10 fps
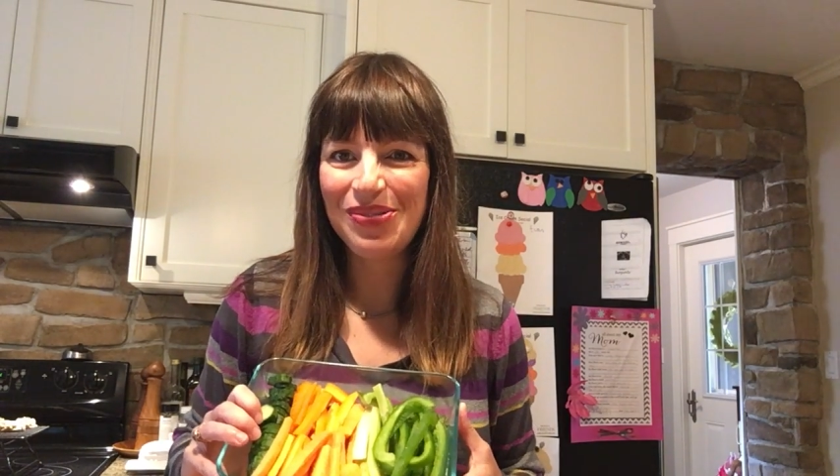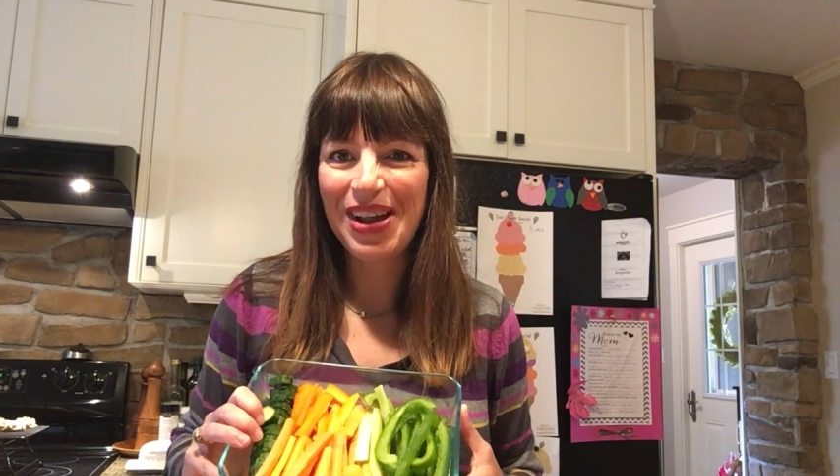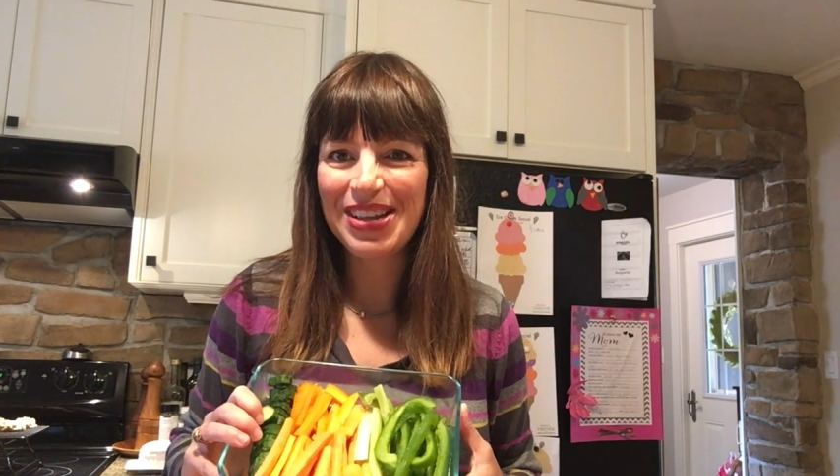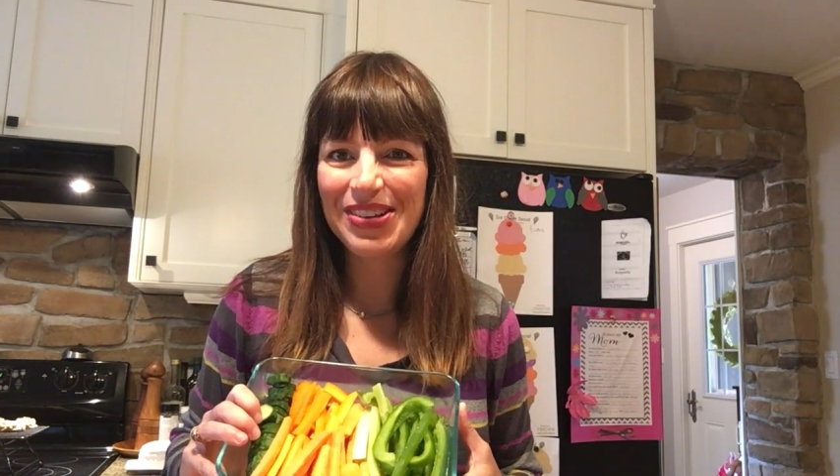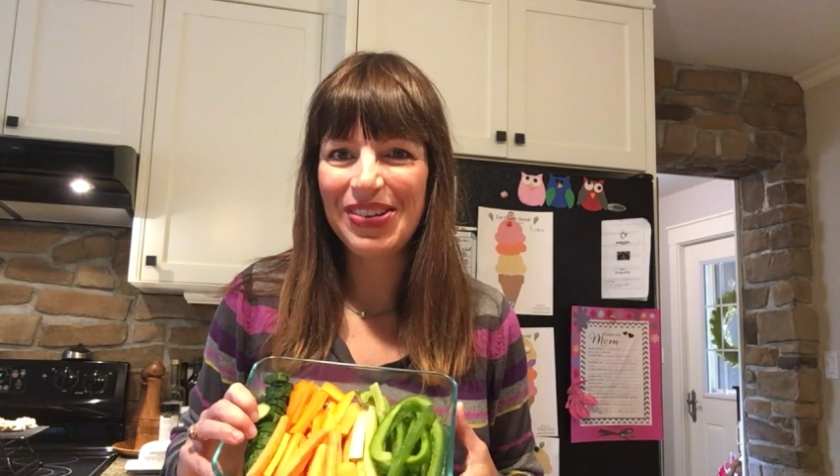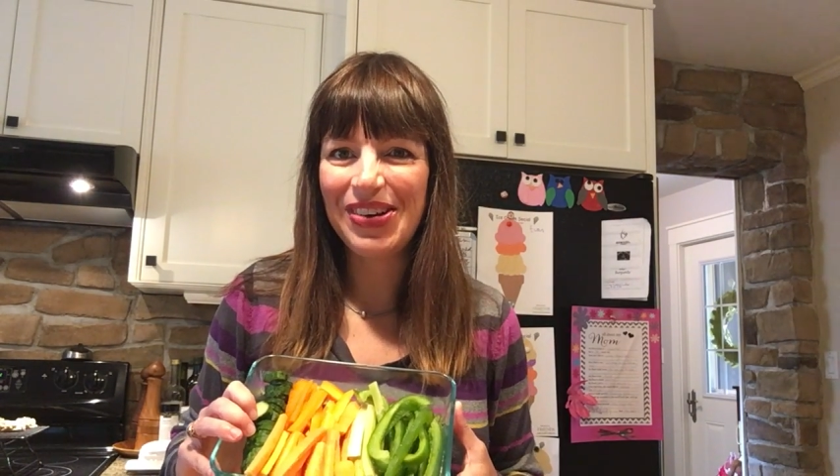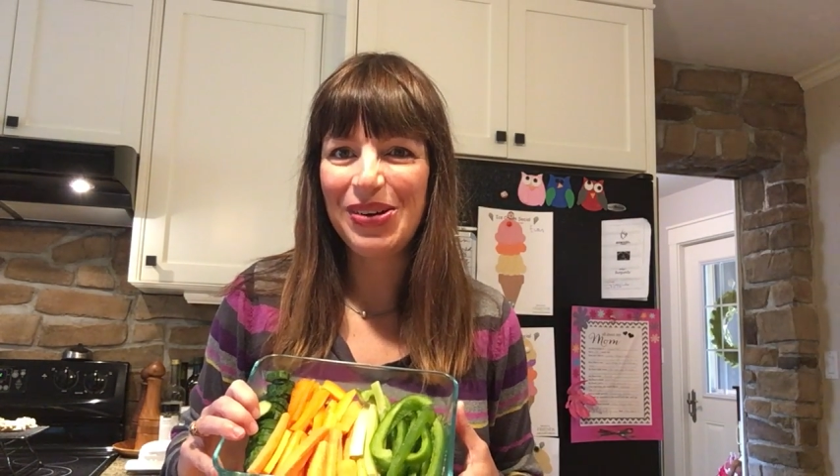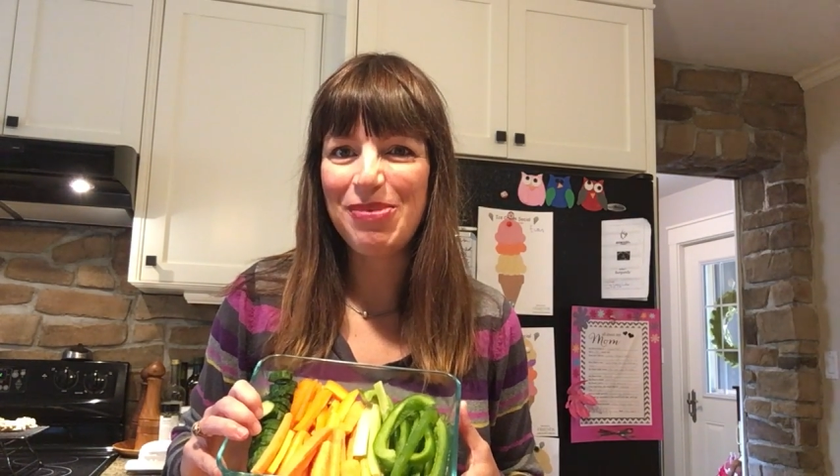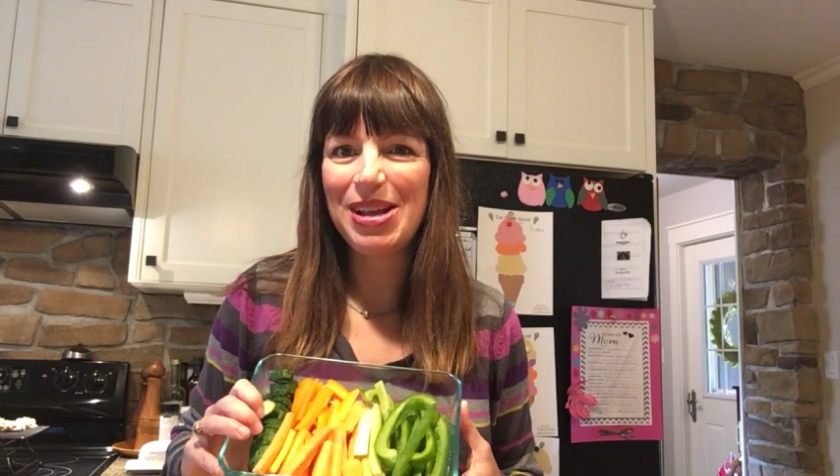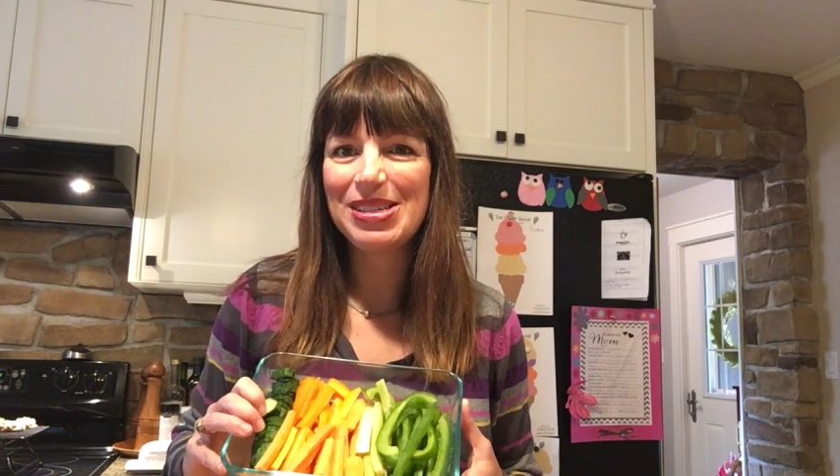
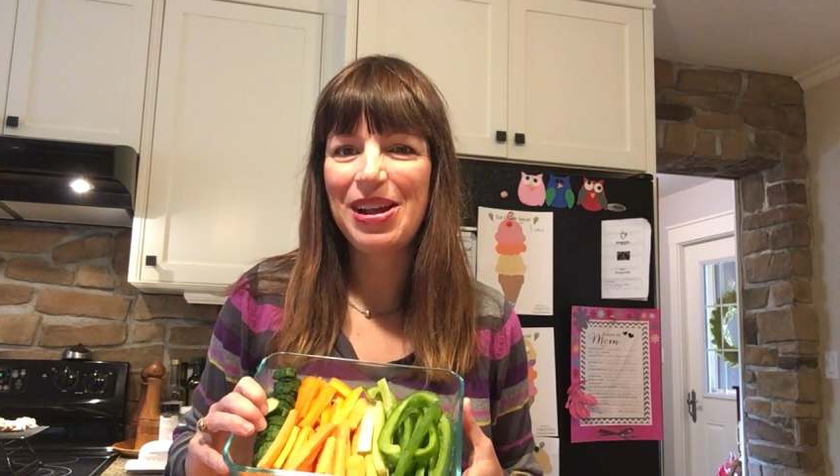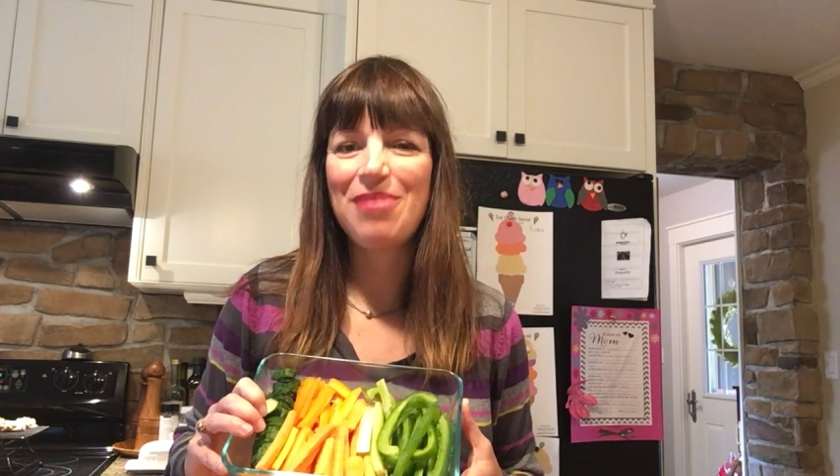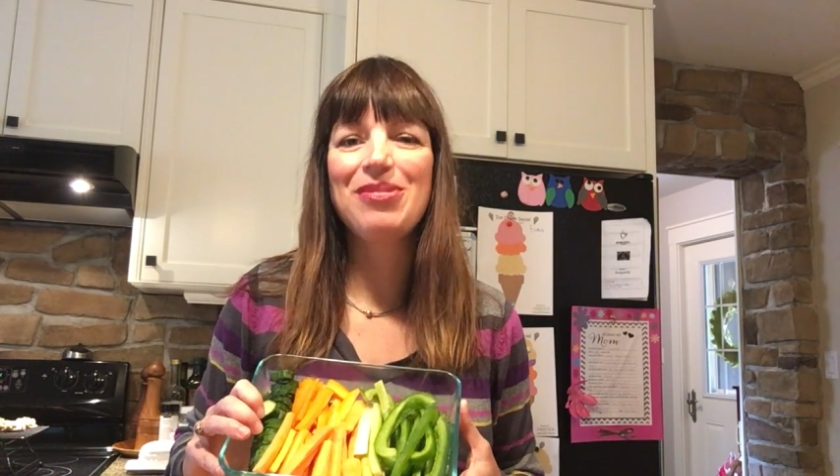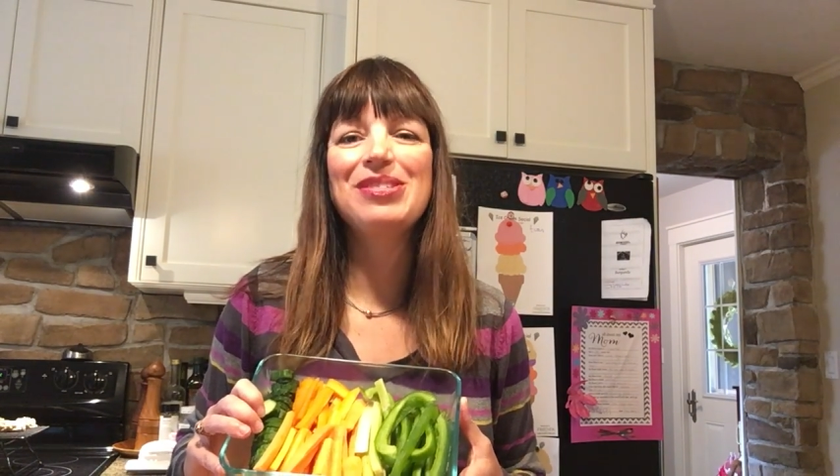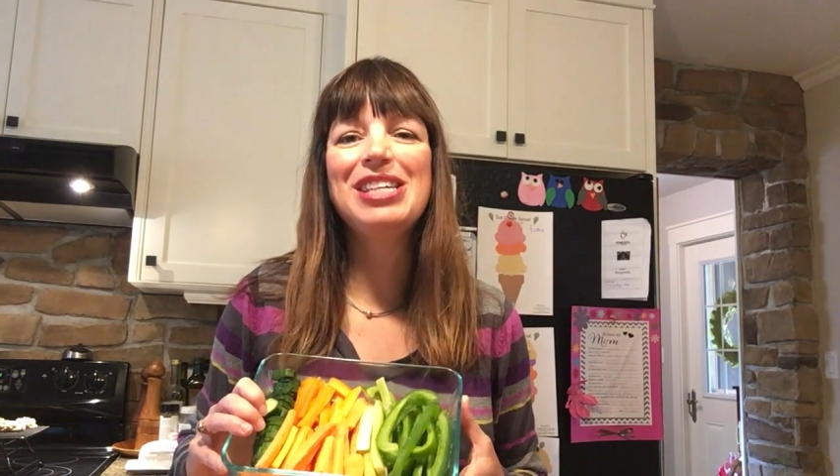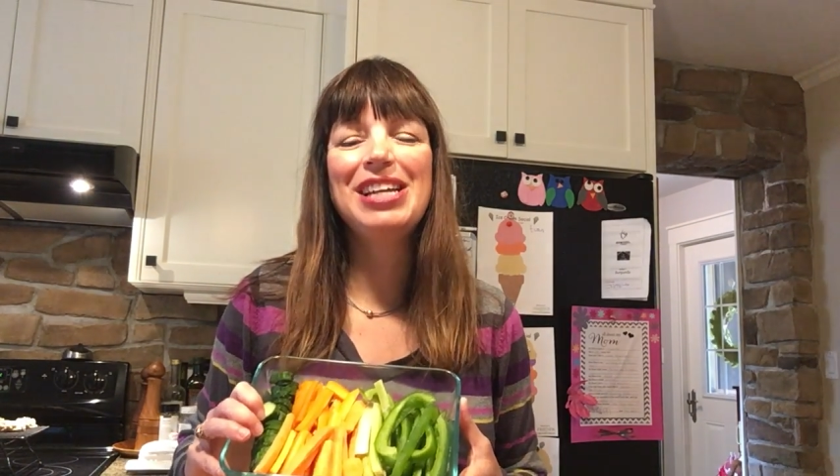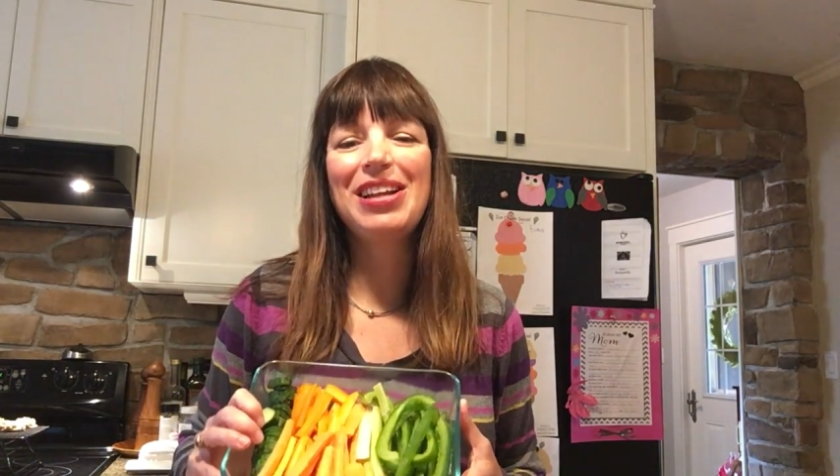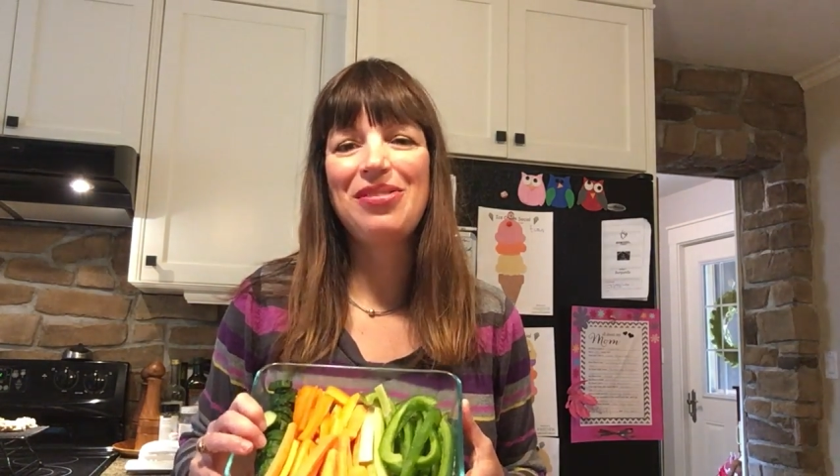regular bedtime routine.